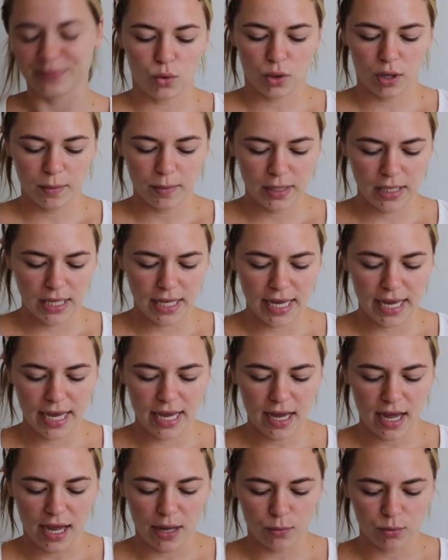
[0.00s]
Normally,
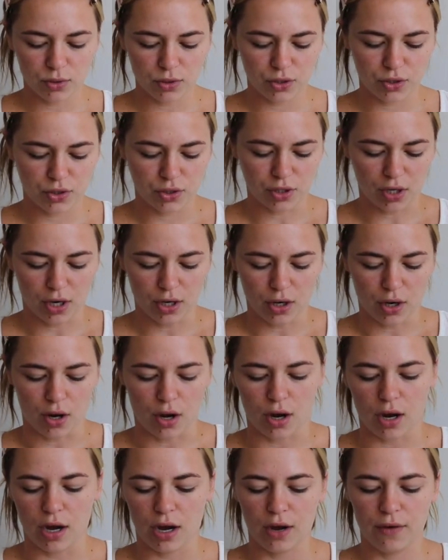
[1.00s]
I will start
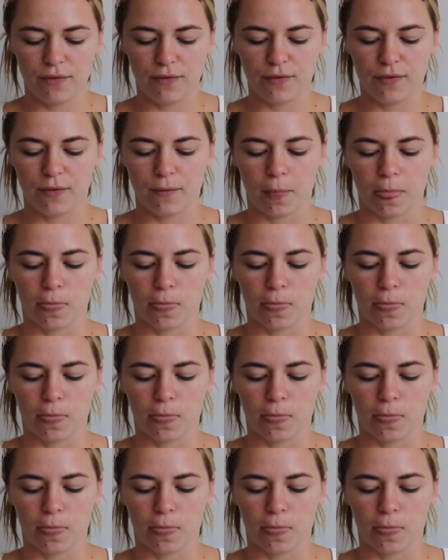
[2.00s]
off